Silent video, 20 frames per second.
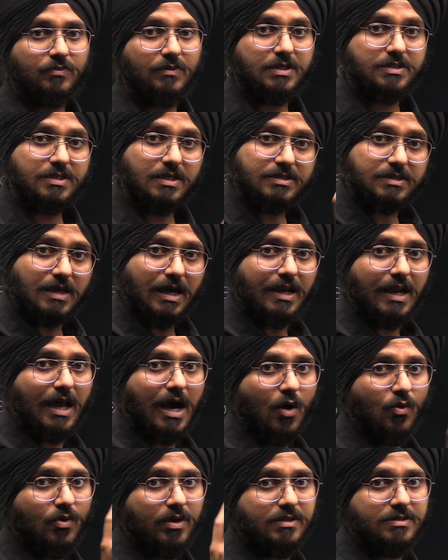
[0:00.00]
This is
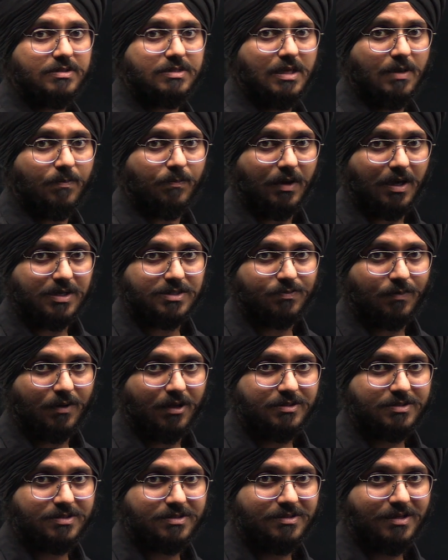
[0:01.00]
allowed in C++.
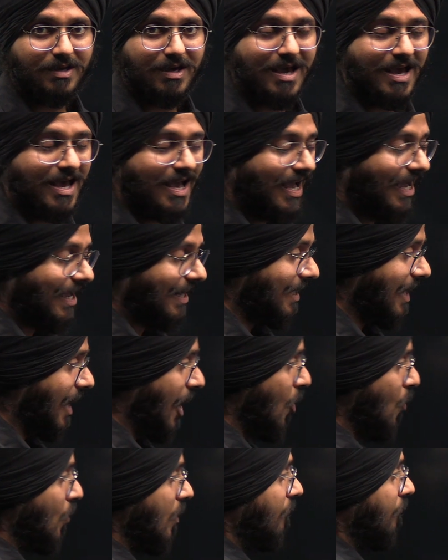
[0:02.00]
Now